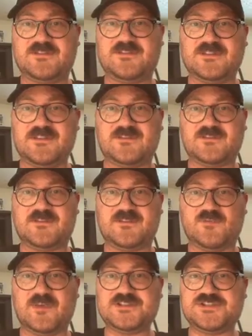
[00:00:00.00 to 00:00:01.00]
against
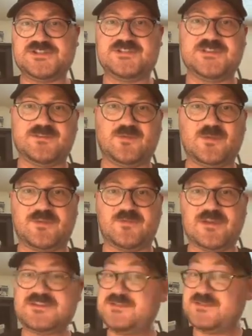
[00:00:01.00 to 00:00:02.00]
the Registeel when the
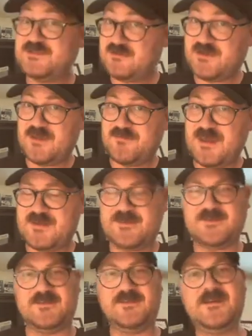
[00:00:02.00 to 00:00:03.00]
Registeel came back
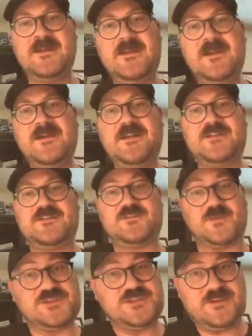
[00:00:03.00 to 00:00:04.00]
in.
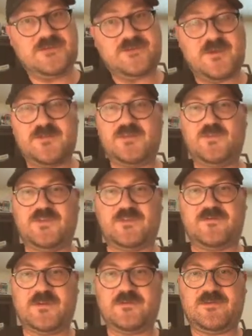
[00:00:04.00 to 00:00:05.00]
So I should have come in with the
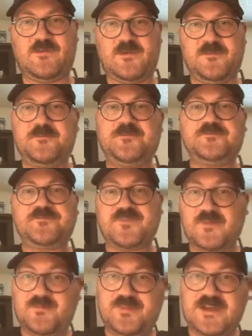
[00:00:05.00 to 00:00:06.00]
Ferrothorn,
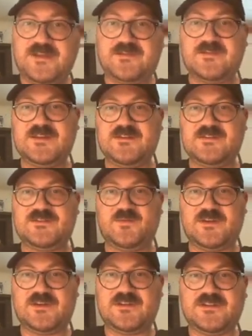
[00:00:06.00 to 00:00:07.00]
but it is
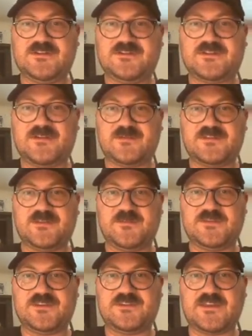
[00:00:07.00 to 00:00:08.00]
what it is. I was
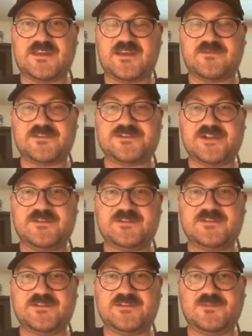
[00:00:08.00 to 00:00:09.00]
able to take out the
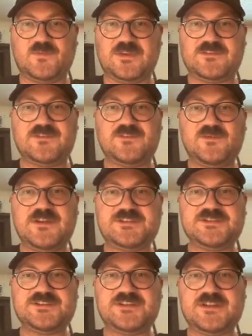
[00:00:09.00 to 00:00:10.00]
Jellicent and win
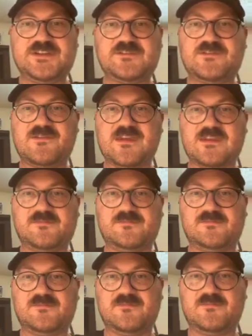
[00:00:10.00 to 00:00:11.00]
switch, and
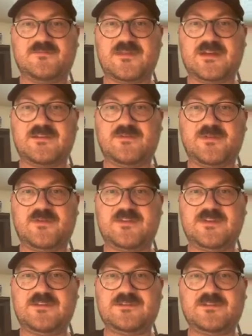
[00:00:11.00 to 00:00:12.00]
then my
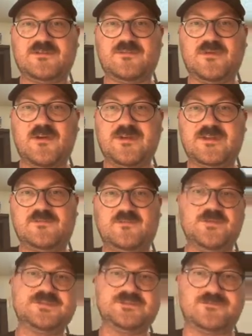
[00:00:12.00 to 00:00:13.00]
opponent isn't throwing,
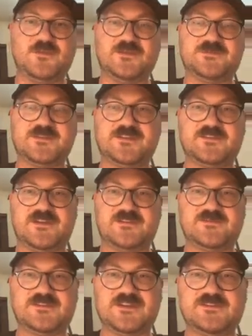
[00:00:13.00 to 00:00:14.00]
which of course makes a lot
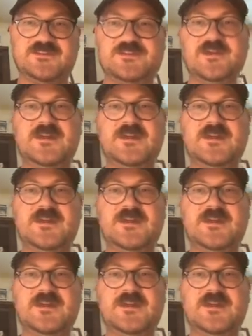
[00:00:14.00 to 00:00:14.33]
of sense.